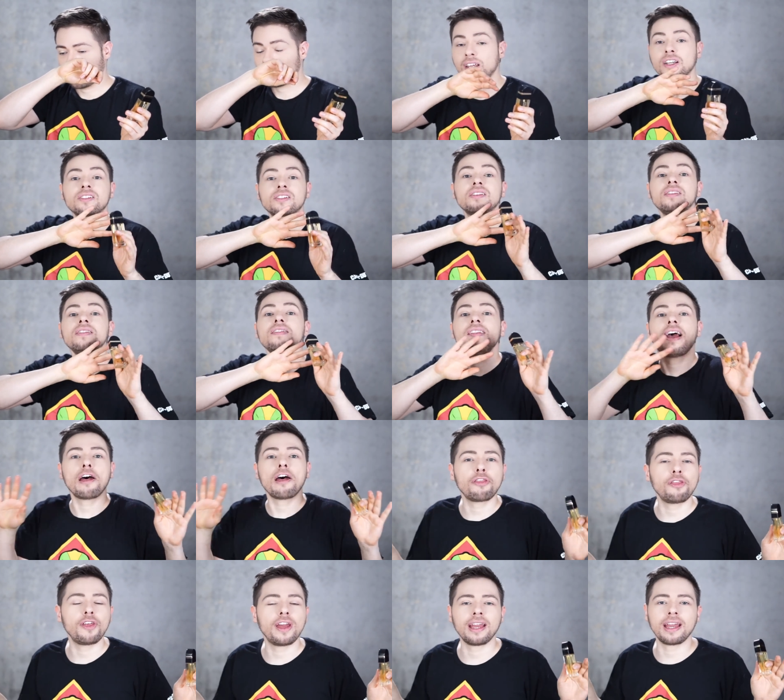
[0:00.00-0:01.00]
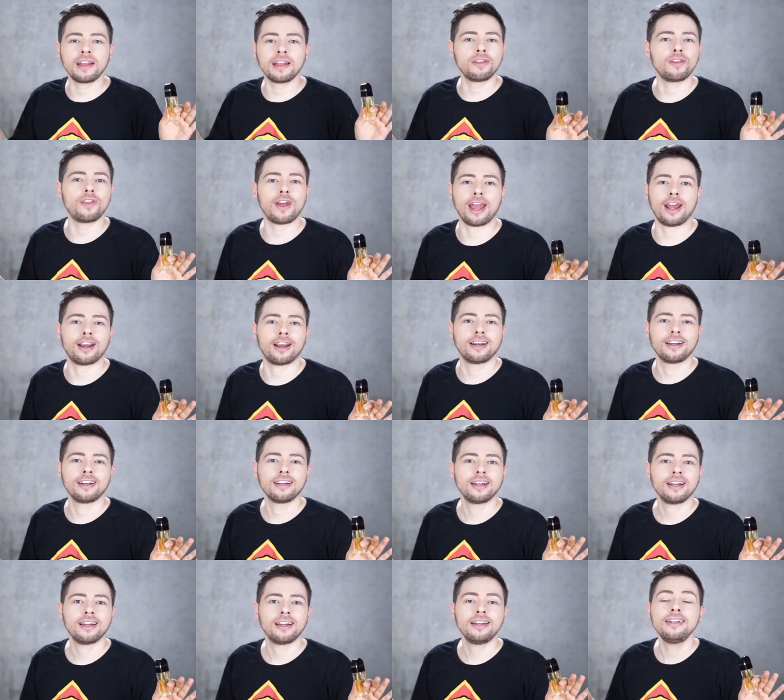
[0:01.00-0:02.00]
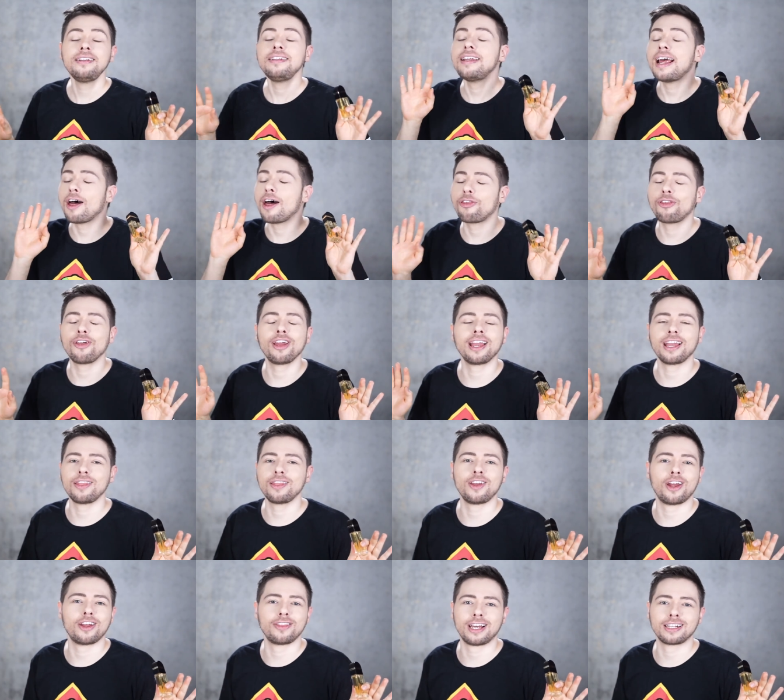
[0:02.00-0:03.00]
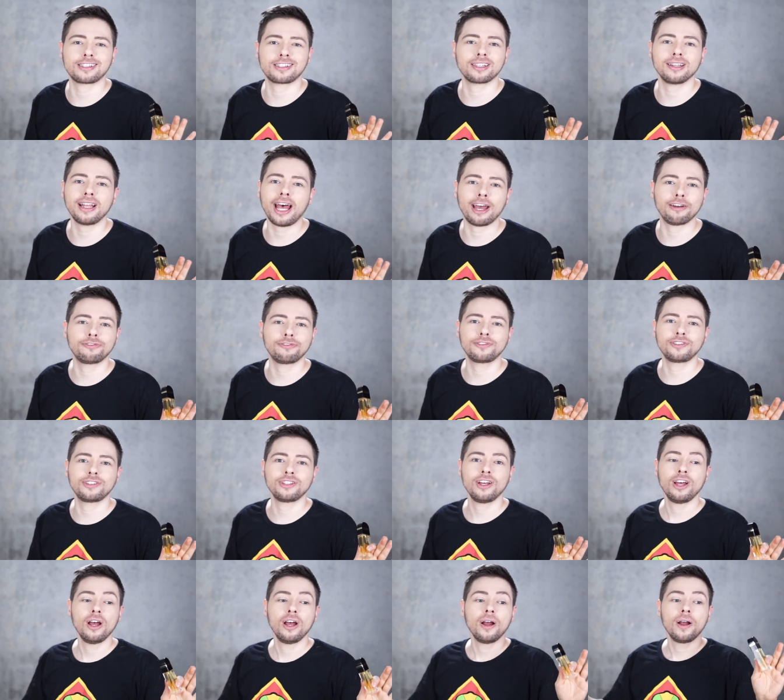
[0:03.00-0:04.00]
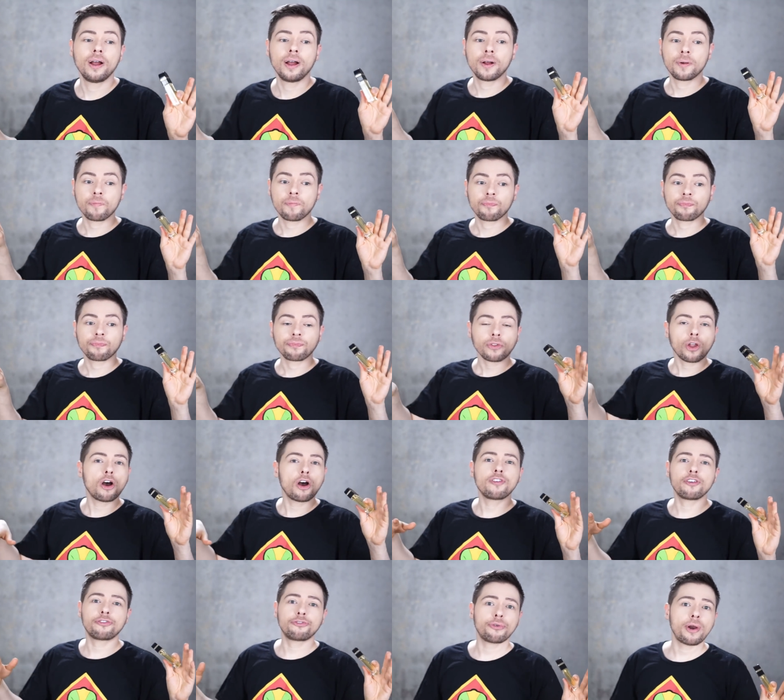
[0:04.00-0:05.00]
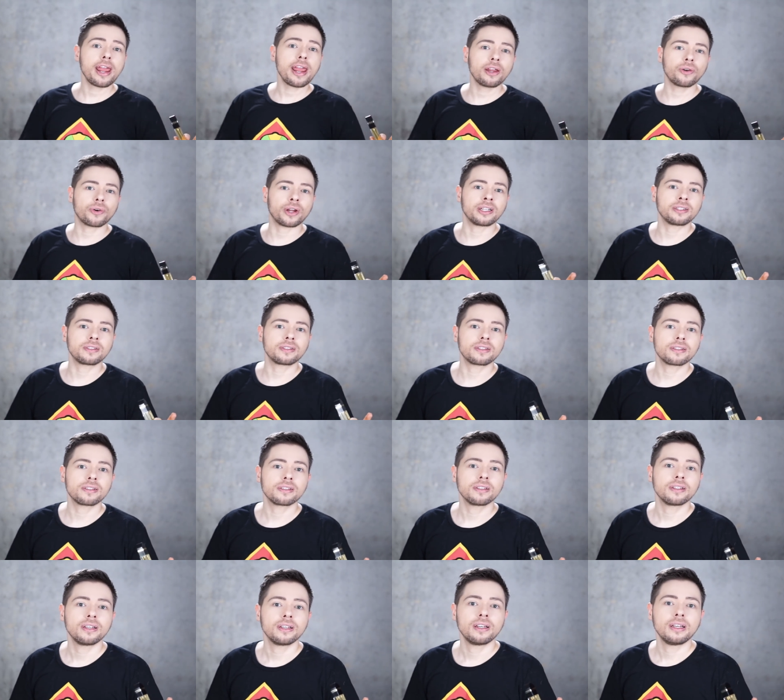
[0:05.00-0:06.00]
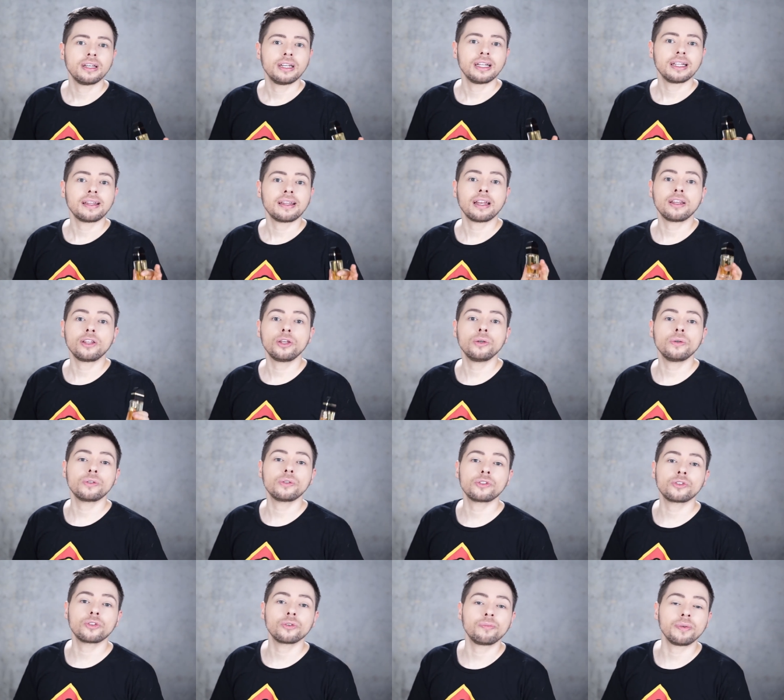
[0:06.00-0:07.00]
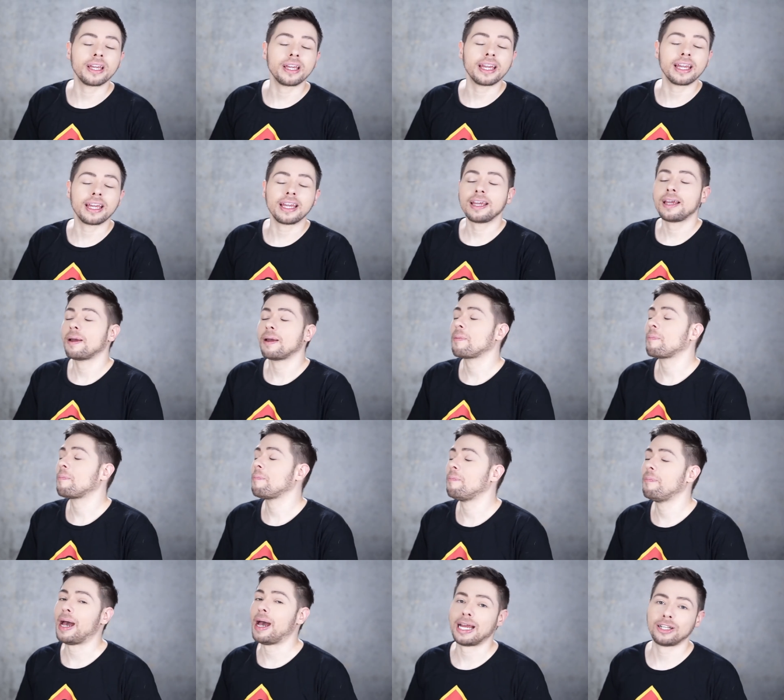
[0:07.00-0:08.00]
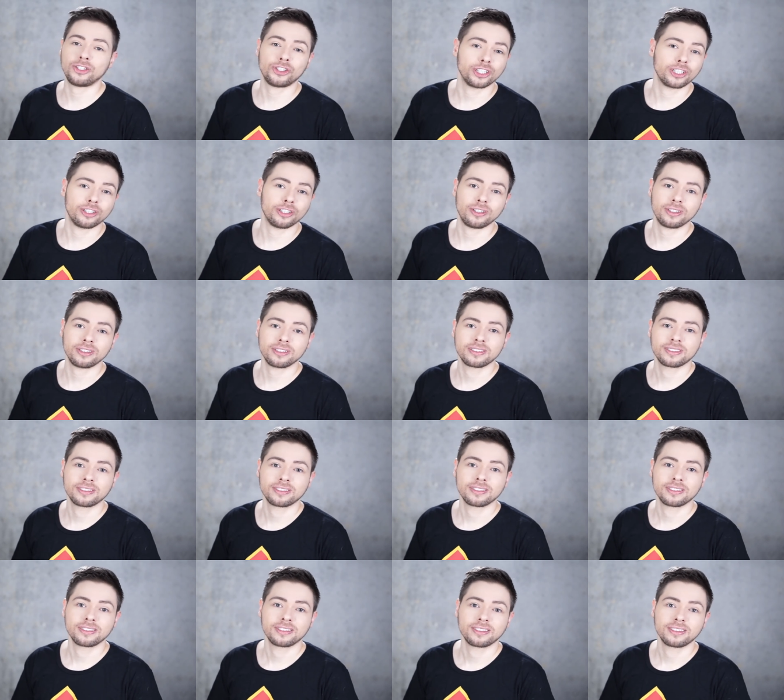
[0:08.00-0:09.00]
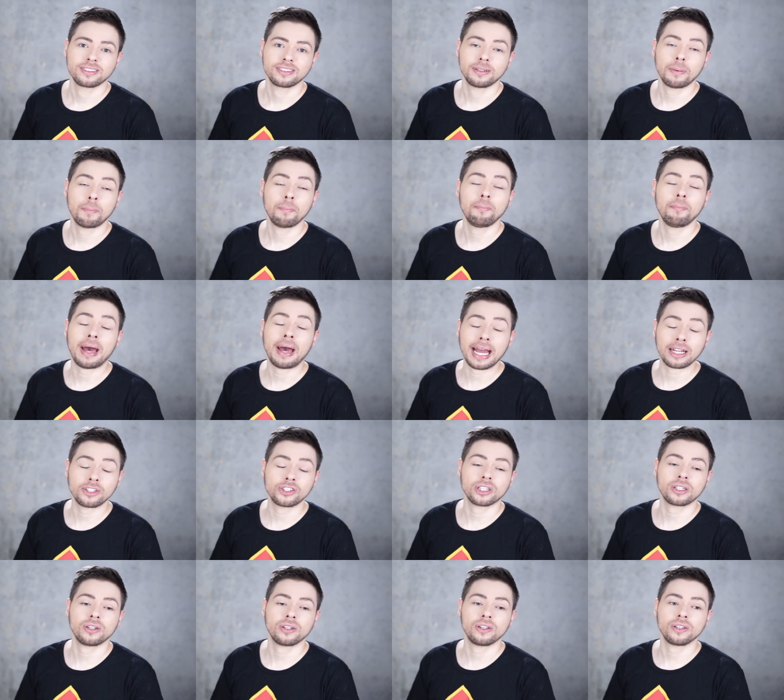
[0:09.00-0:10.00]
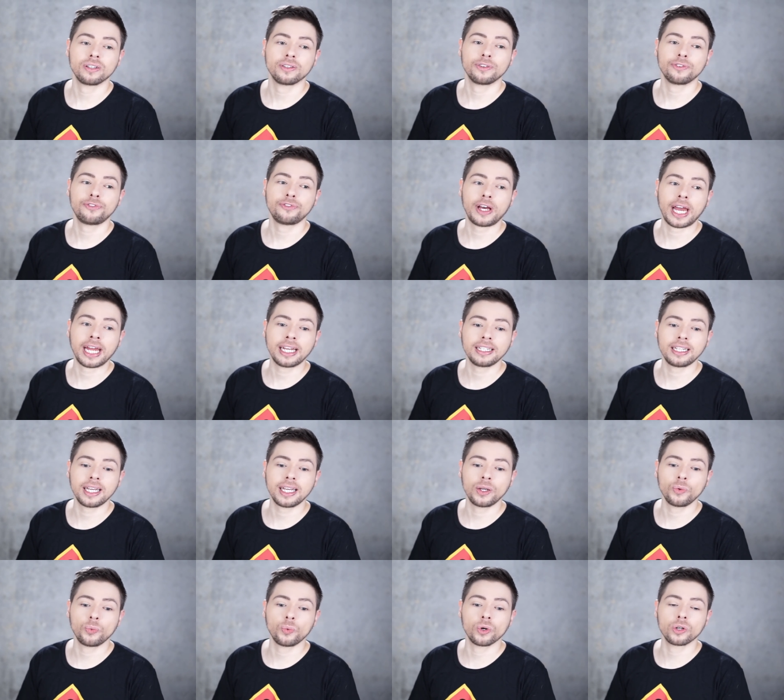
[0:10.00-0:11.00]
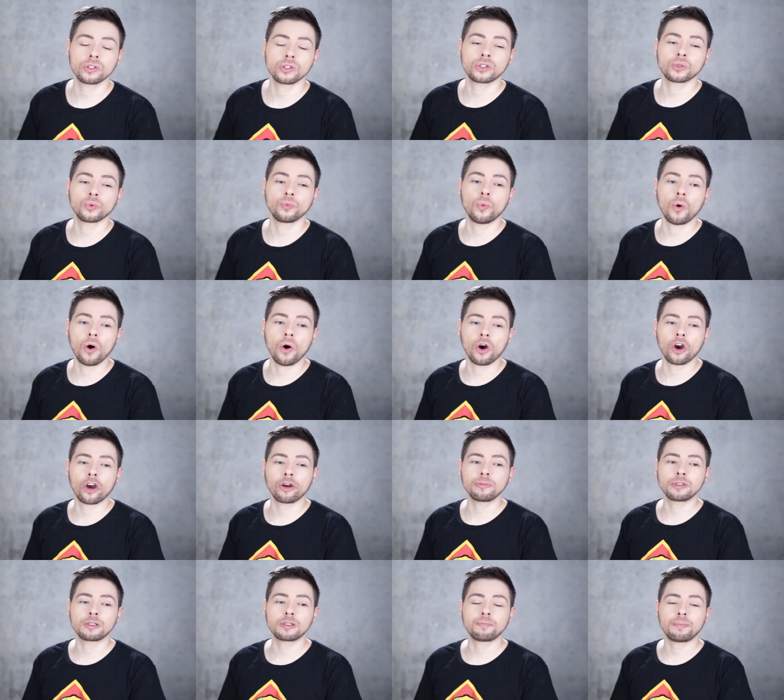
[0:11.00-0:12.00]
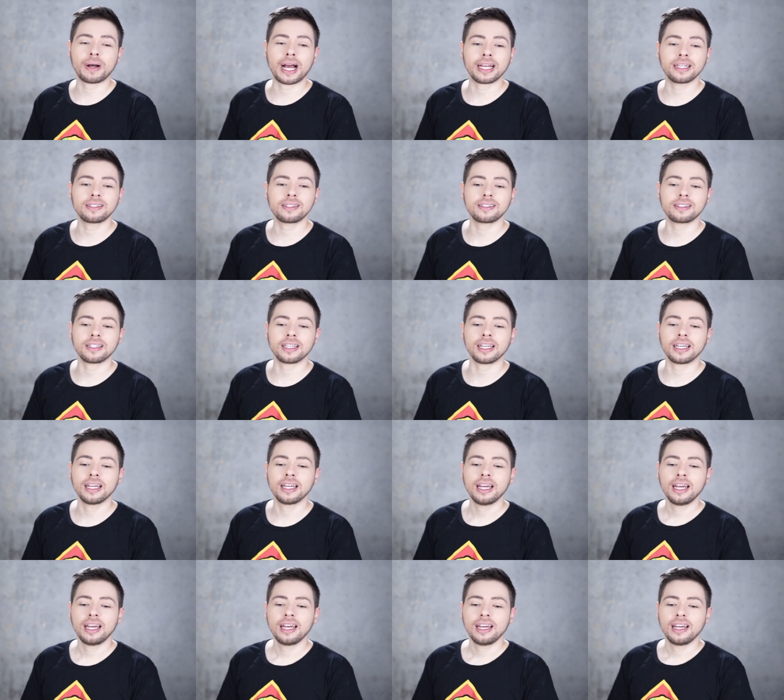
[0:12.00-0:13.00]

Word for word: there's nothing in there, nothing in there that's left of a fragrance that used to be magical. Magical. Fendi was warm, spicy,